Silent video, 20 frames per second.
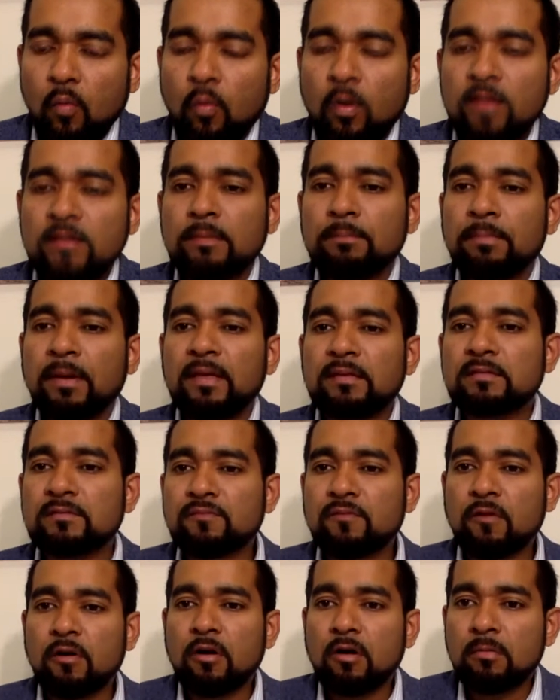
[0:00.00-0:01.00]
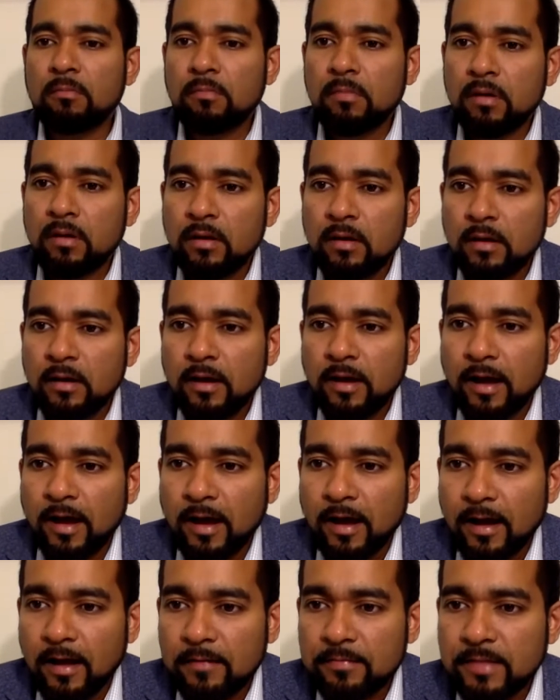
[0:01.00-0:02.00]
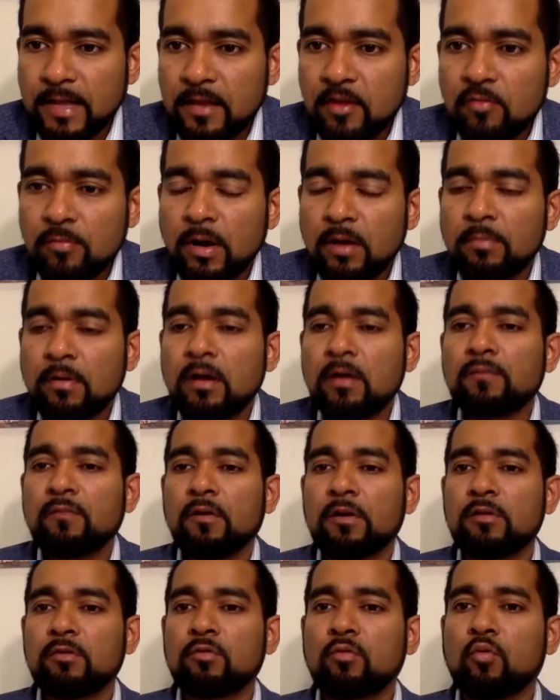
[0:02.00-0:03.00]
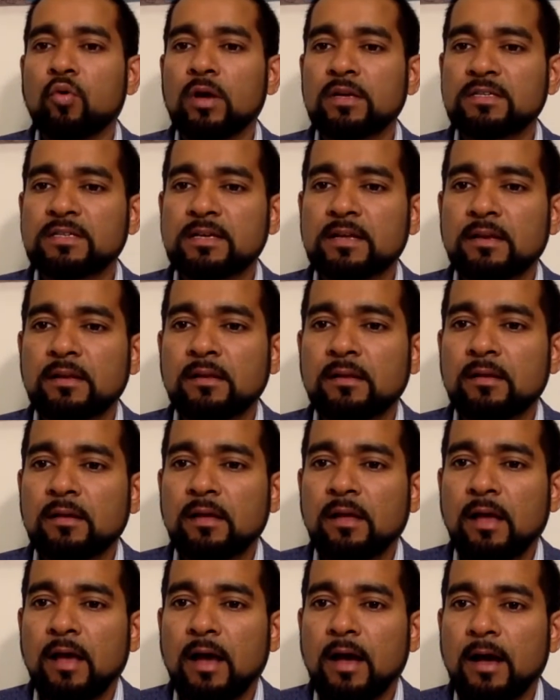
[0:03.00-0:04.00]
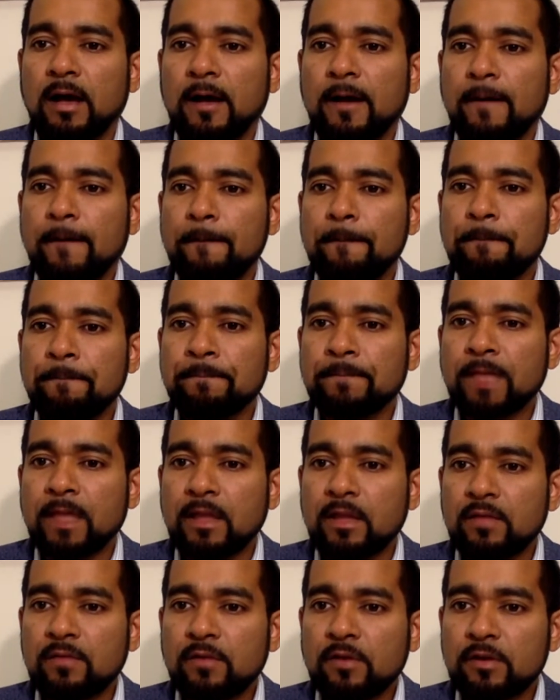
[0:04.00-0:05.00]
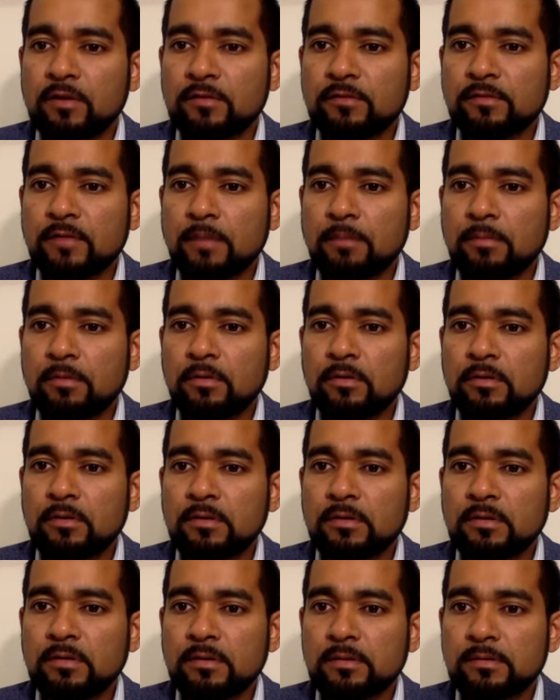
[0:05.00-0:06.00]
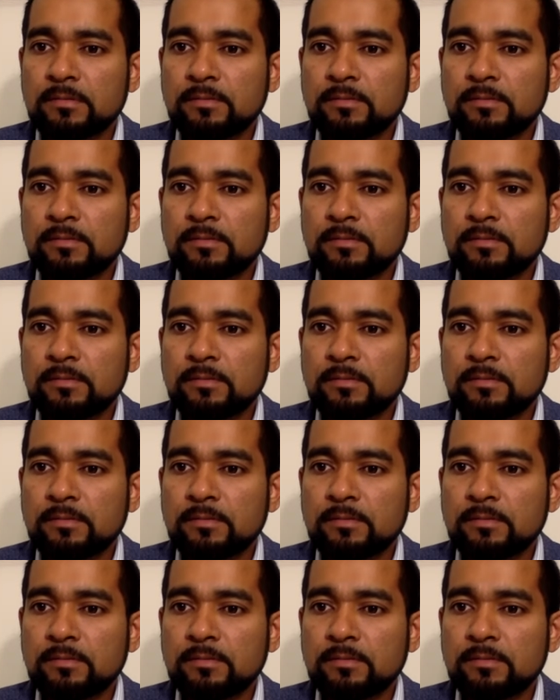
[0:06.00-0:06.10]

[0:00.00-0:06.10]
what is the best form? Thank you, Barbara, for your question. Thank you for your support.